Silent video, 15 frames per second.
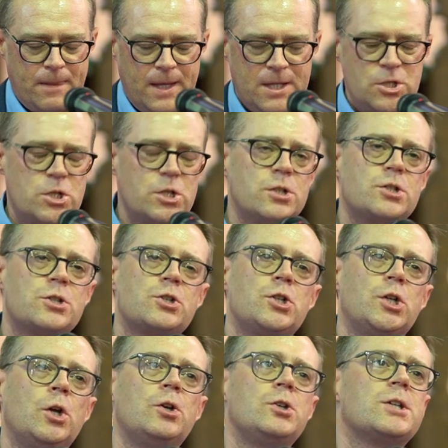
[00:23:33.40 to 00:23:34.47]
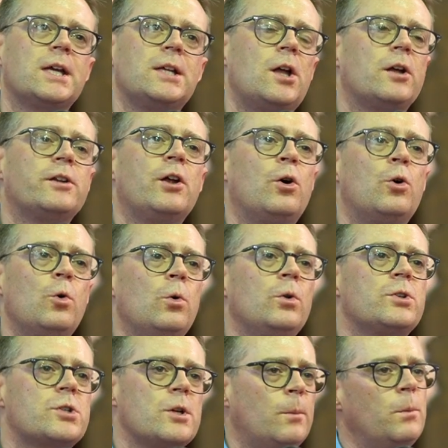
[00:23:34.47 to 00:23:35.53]
It's just choosing not to
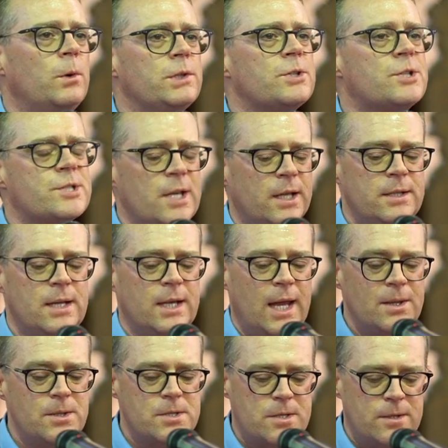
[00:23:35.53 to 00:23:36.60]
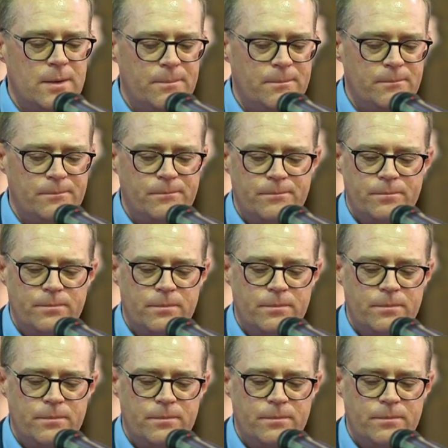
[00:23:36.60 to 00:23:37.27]
hold someone's sin against them.